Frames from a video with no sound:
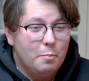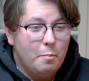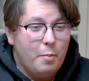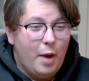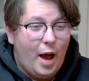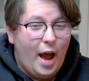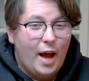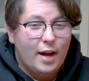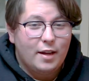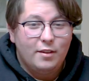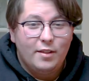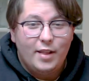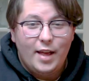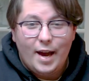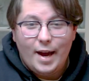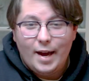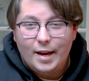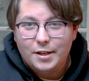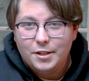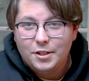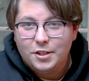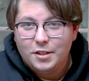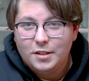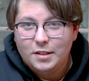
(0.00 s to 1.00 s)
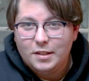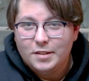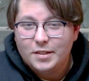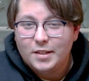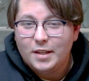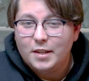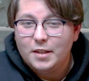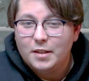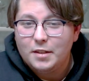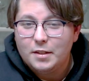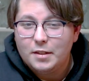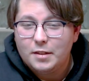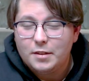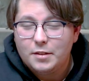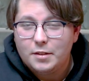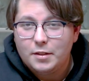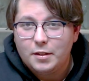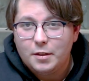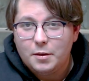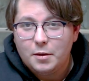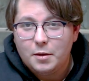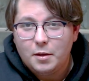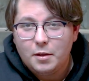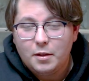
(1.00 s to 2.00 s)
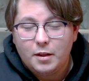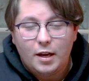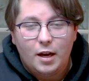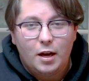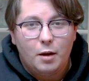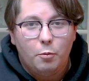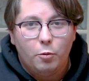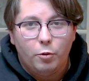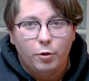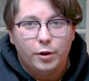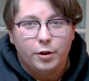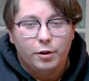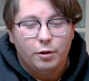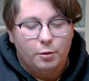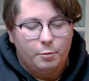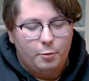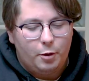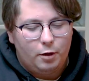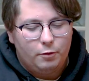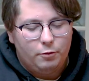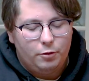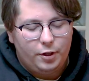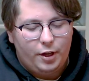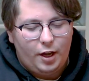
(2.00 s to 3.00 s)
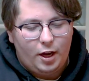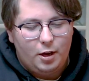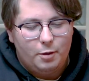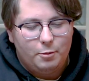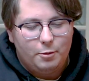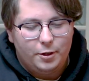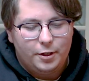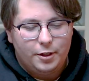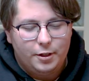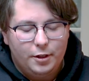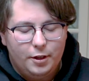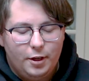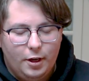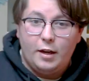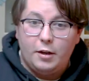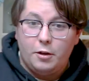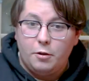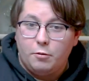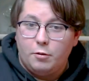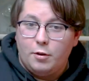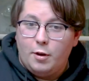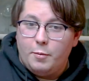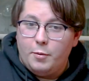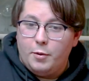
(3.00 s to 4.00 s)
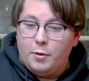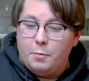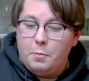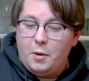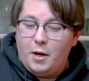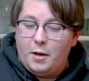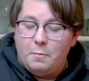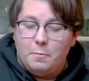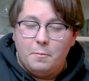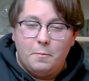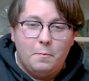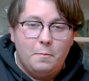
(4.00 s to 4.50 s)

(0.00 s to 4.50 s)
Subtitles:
Backlash, is that a DC cowboy or a Marvel cowboy? I don't remember, but